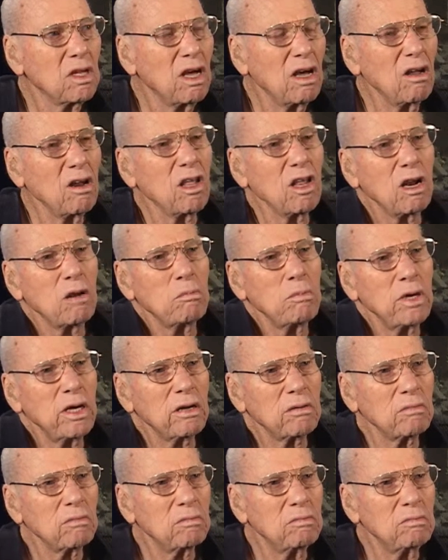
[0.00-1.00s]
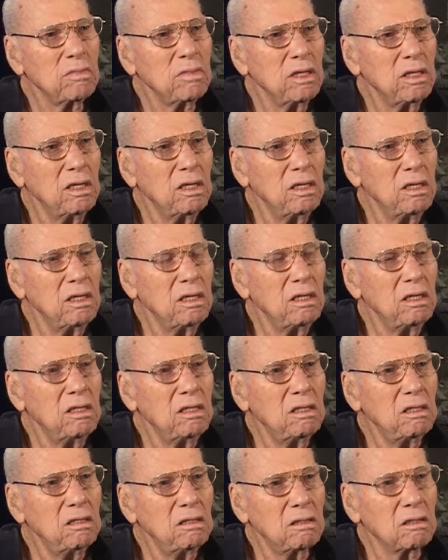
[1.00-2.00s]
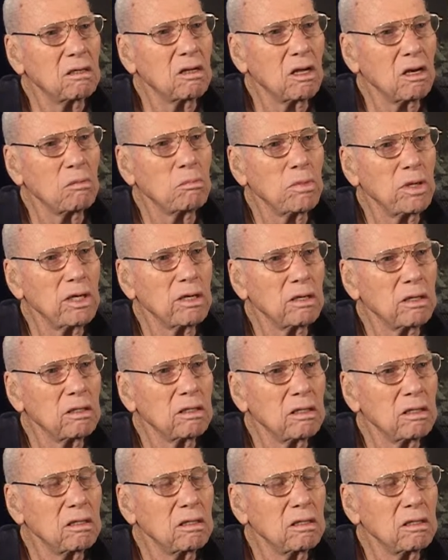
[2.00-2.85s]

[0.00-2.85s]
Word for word: A little bit. A little bit.